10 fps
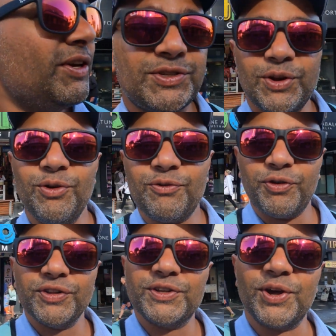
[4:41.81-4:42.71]
used to look
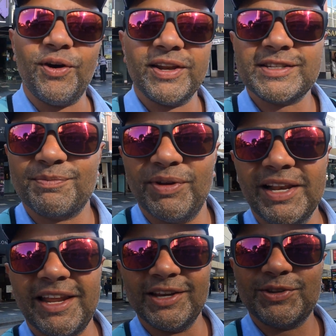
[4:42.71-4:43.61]
for the tallest
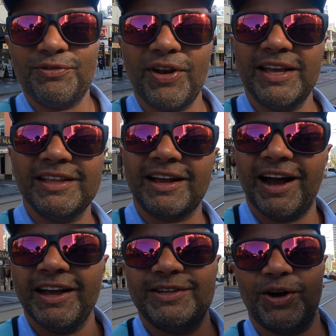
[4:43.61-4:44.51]
building to fly the
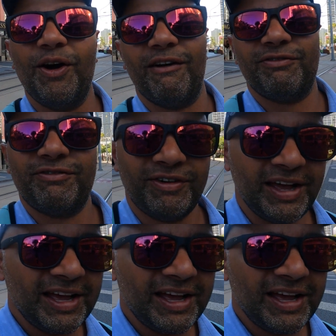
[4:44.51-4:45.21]
kite off,